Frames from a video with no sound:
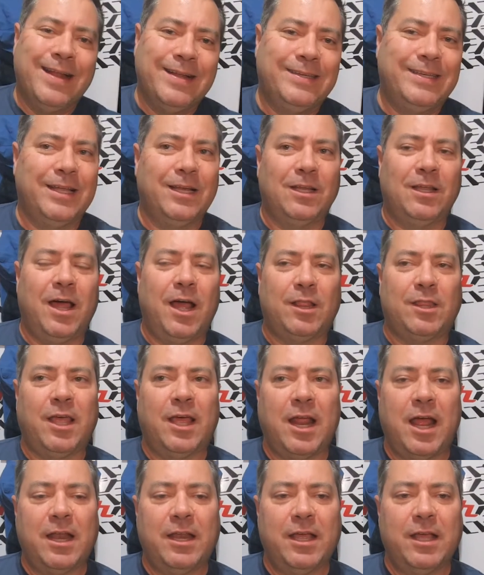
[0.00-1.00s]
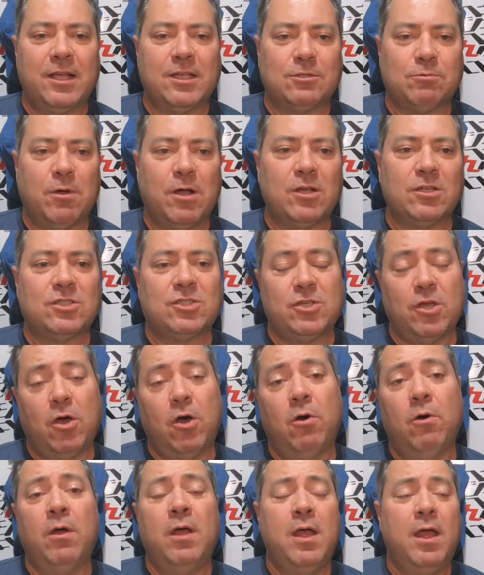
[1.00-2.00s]
Didn't like that idea as well,
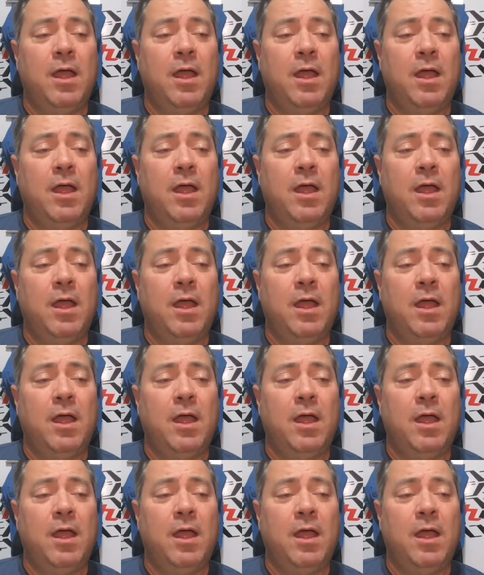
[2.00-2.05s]
so